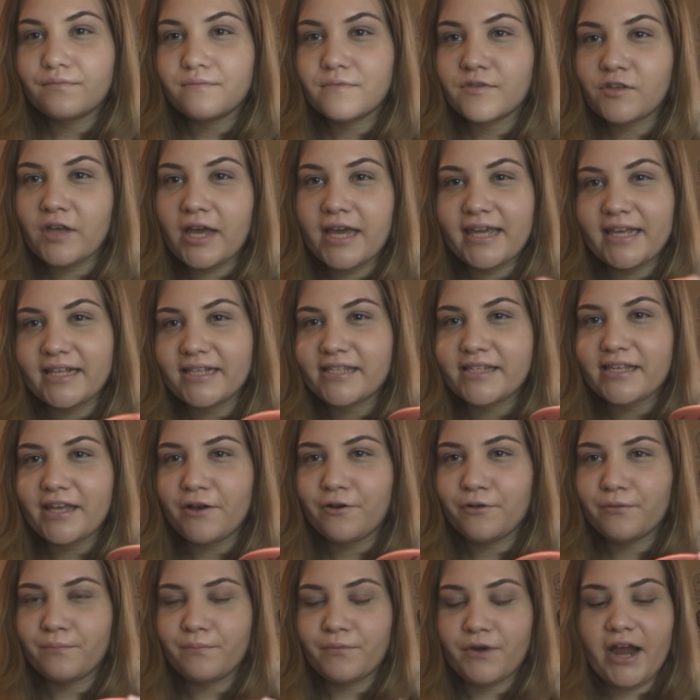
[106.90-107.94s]
So I can stay
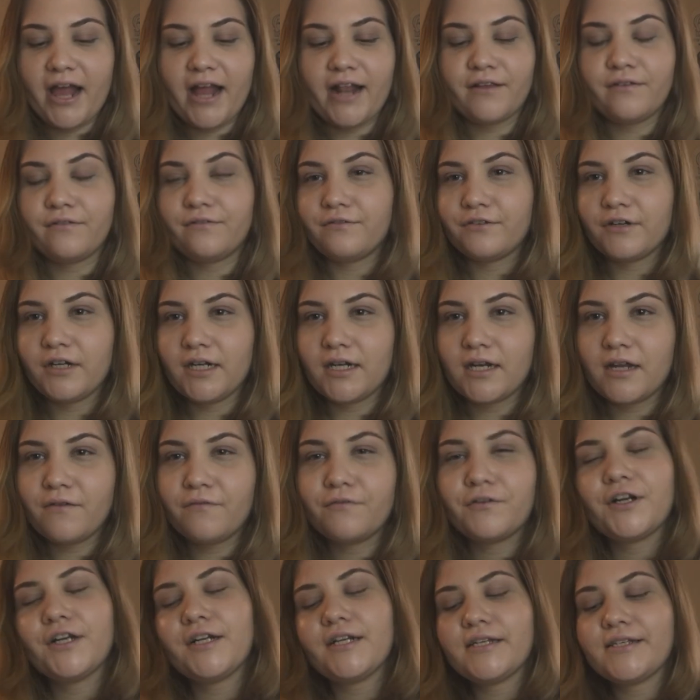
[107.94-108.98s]
on brand for
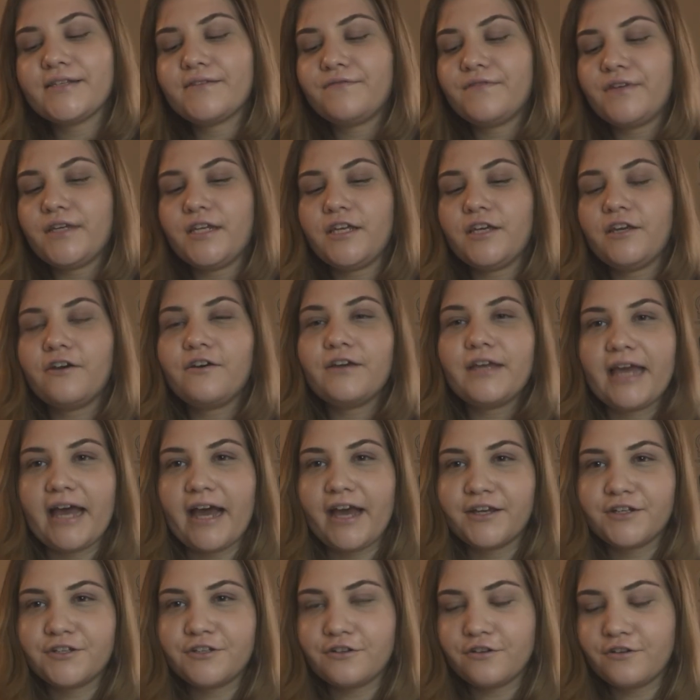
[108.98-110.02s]
this video. Yeah,
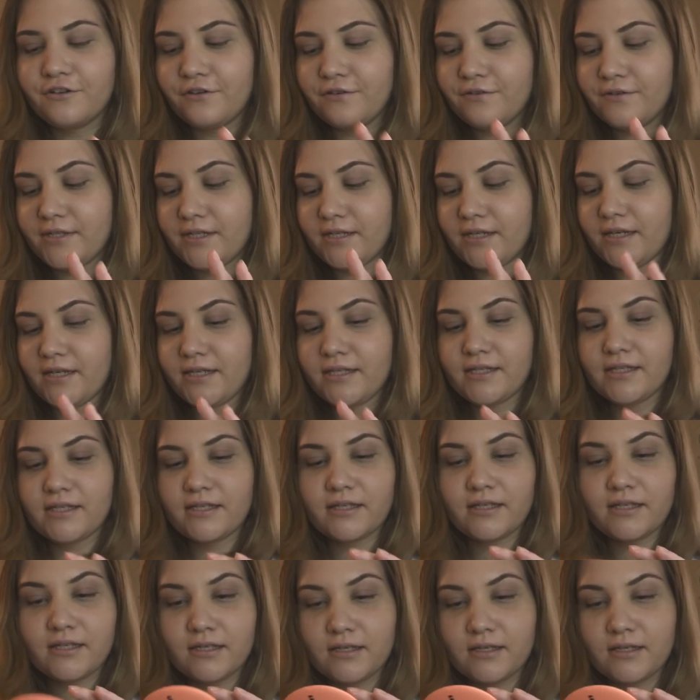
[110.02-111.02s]
I should use this.